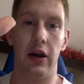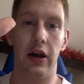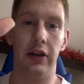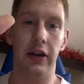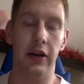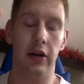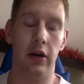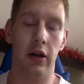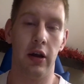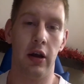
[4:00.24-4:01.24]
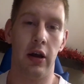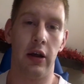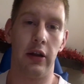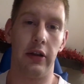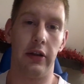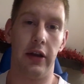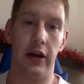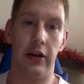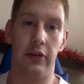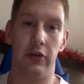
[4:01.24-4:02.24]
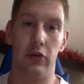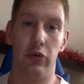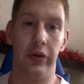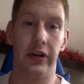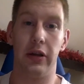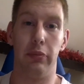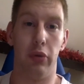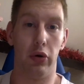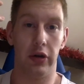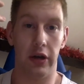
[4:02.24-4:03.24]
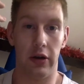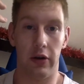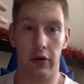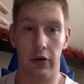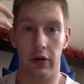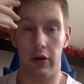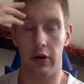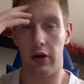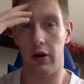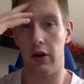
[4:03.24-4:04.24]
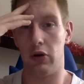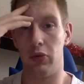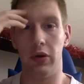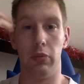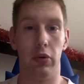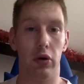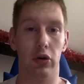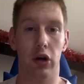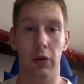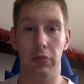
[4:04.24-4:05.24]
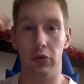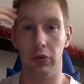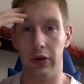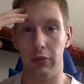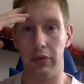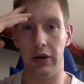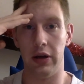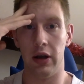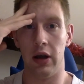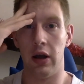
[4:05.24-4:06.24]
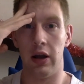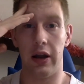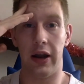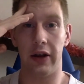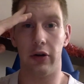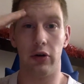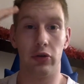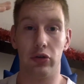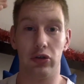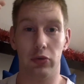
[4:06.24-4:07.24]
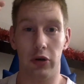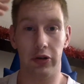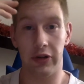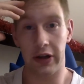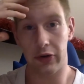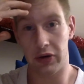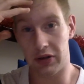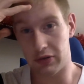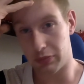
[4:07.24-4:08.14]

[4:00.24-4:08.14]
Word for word: I think, that you will get bulky. Uh, you will bulk up, you will be like Arnold Schwarzenegger in his